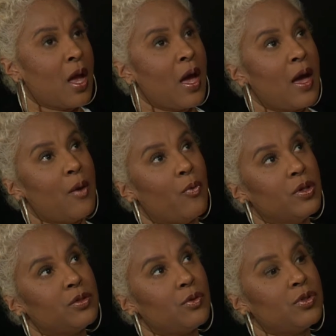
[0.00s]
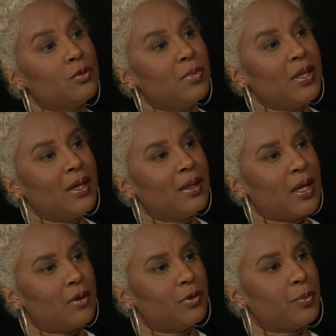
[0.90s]
And what social media
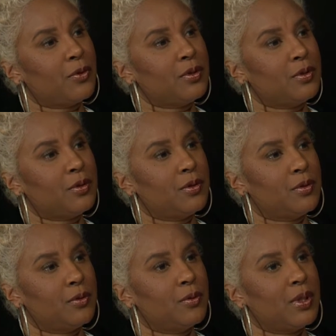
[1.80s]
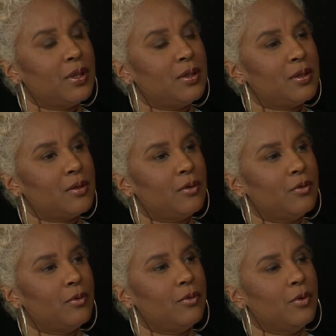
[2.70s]
allows a person to do is
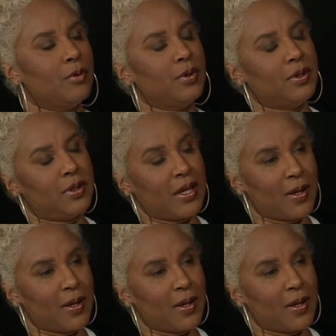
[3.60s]
they can